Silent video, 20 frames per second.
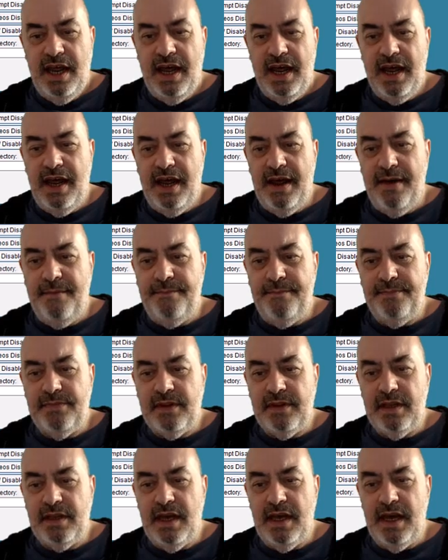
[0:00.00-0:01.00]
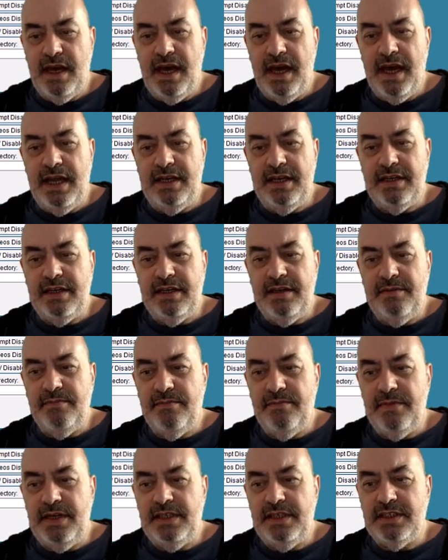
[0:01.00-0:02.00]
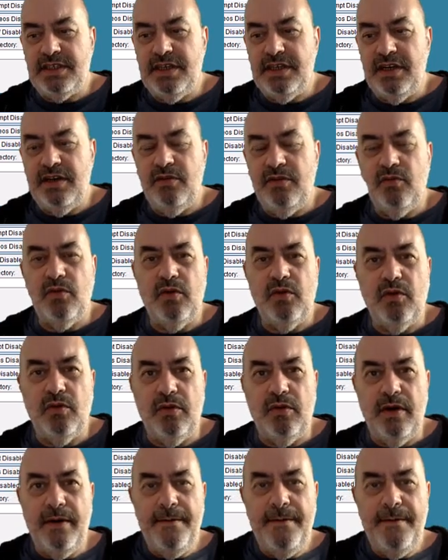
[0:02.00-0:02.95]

And it means that it will